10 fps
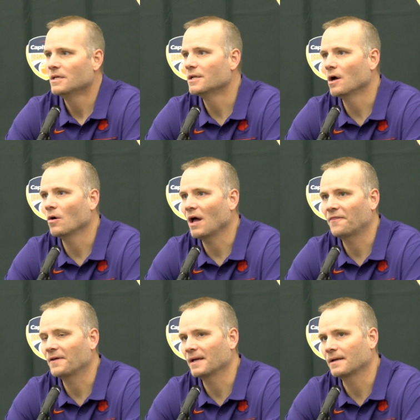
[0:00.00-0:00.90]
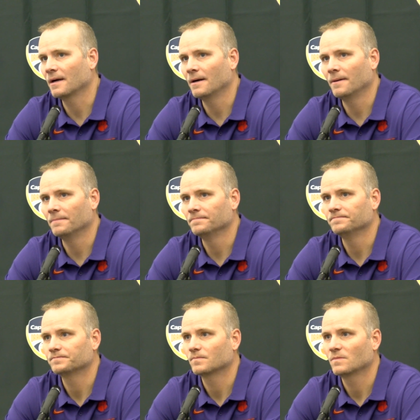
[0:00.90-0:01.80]
You know, I think, you
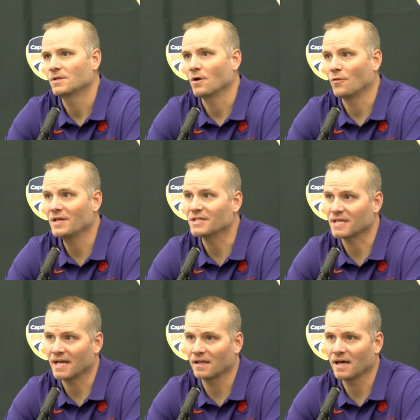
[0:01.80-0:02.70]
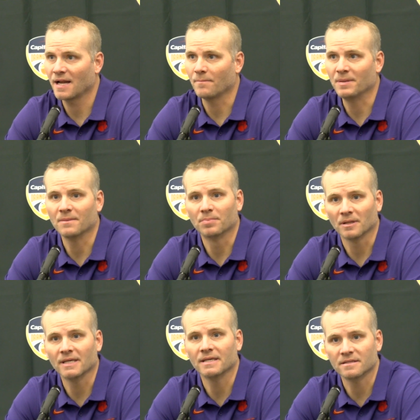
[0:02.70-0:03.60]
know, they just had a lot of big
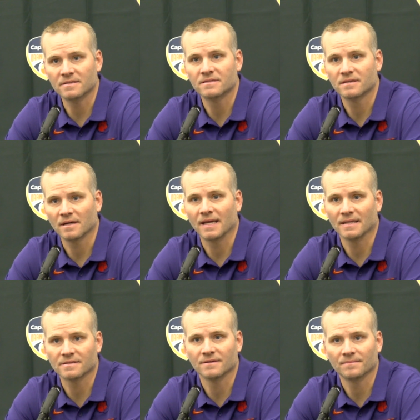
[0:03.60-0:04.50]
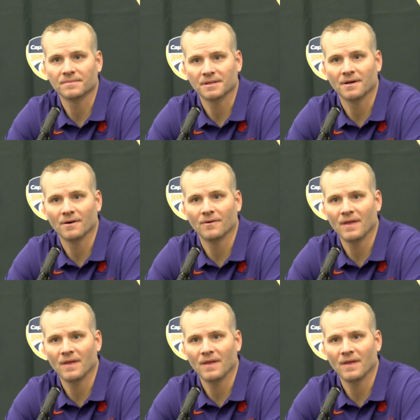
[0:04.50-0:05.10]
plays against them, you know,